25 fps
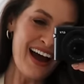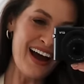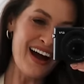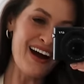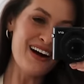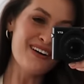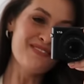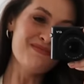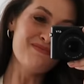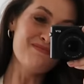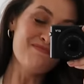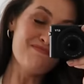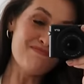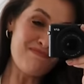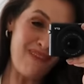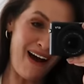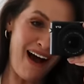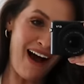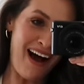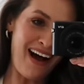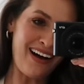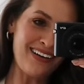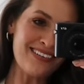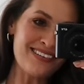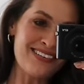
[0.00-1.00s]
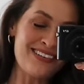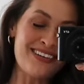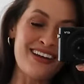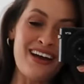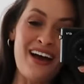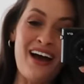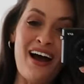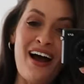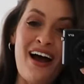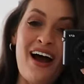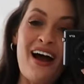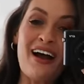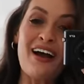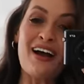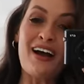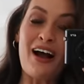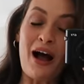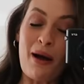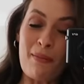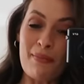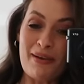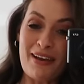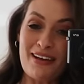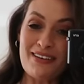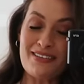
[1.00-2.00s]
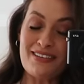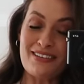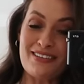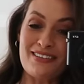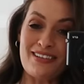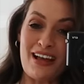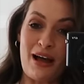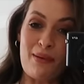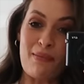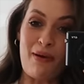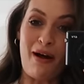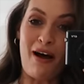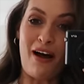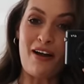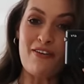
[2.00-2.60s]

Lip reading: But coming into summer,